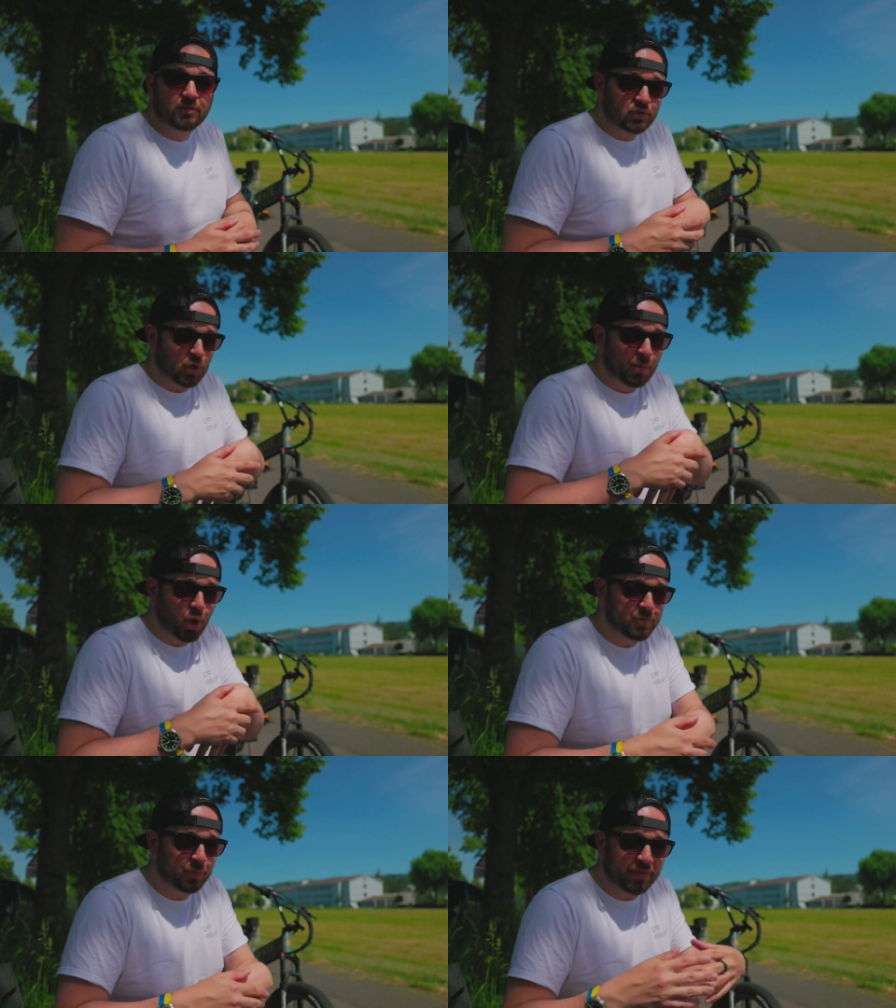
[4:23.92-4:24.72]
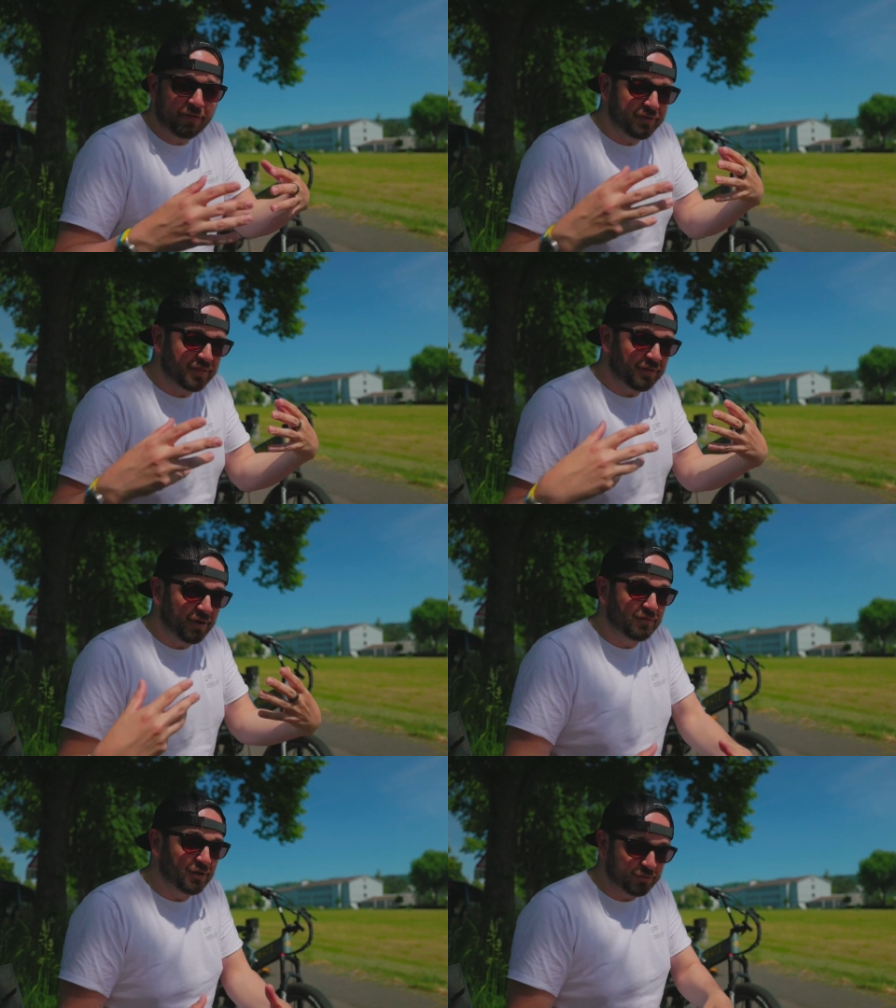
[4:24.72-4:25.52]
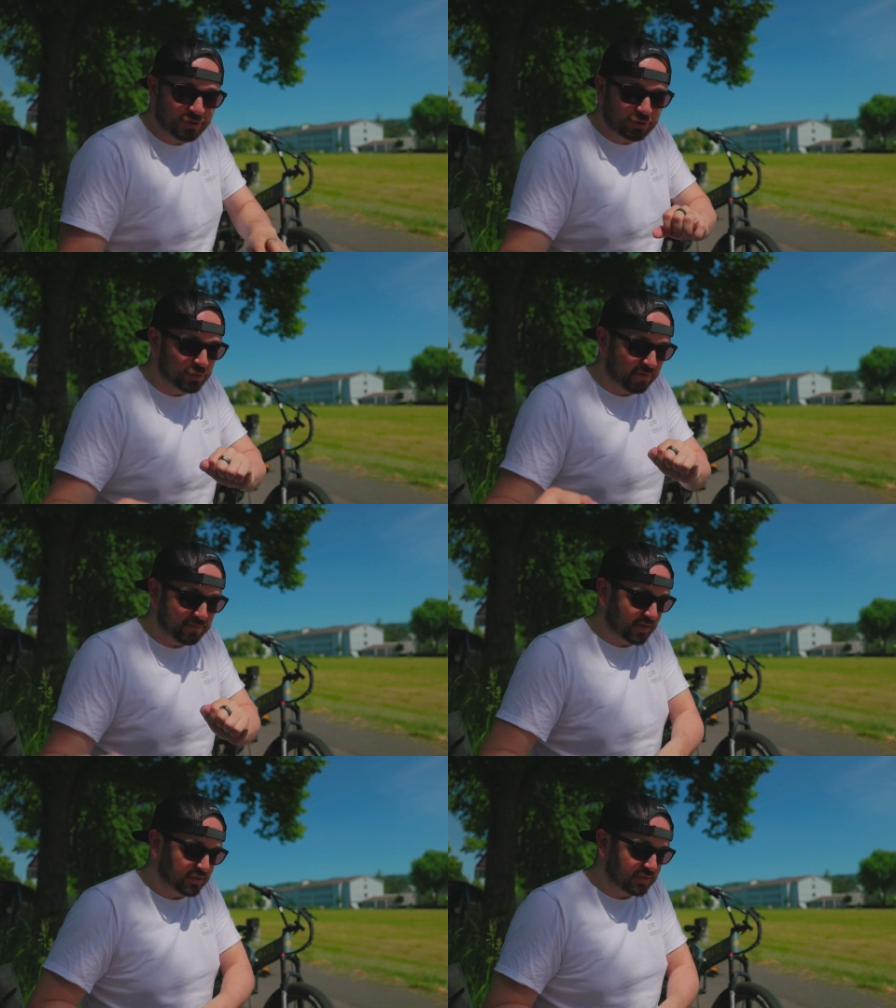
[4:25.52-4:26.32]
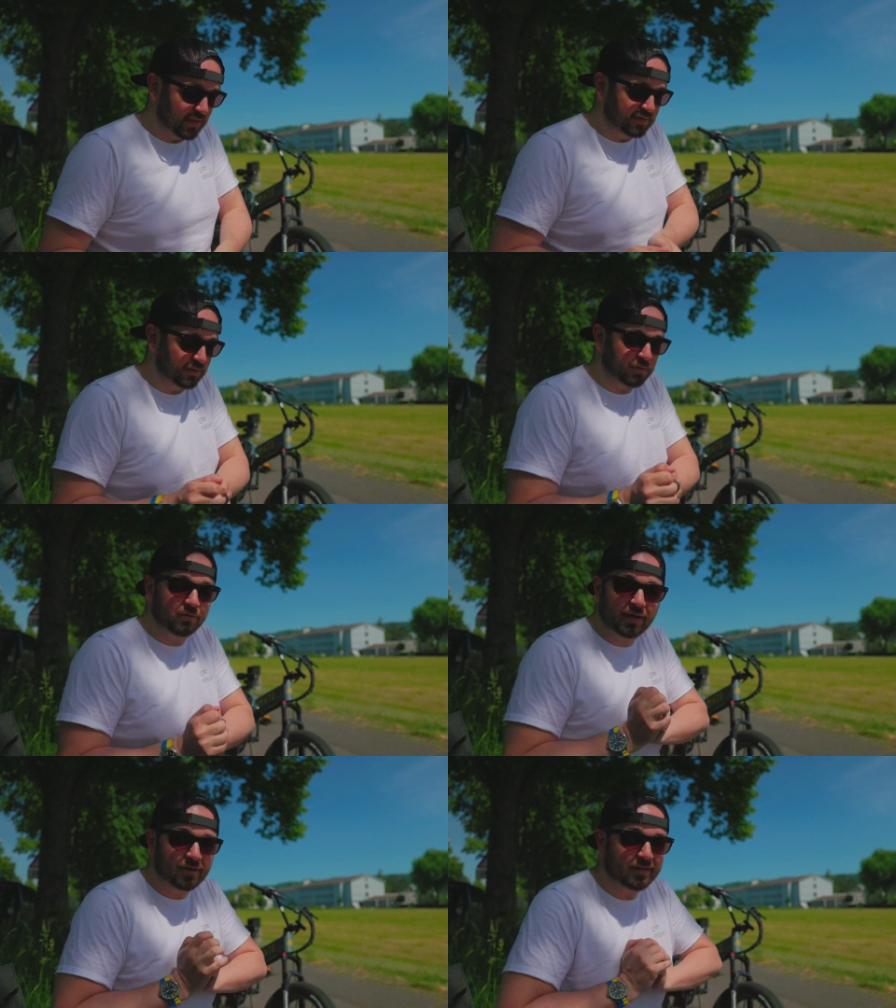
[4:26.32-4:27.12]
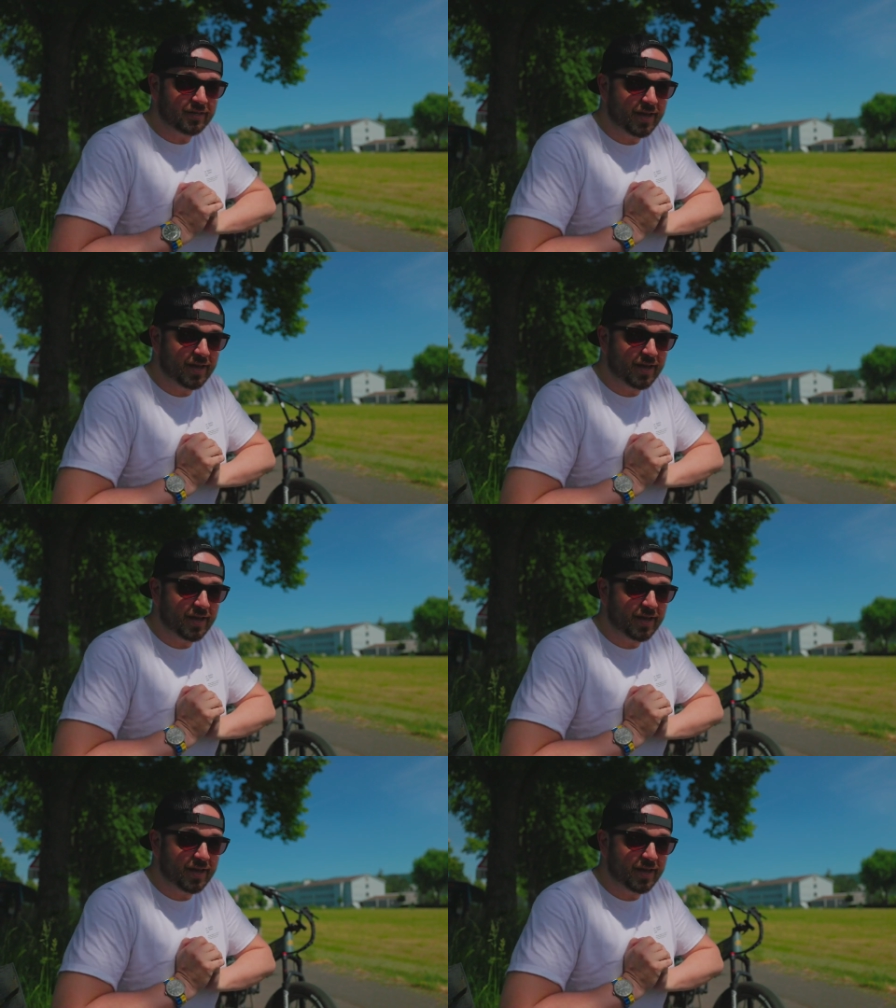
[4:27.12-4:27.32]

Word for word: So I'm hoping with everything that I've learned on YouTube, I've managed to set this up correctly,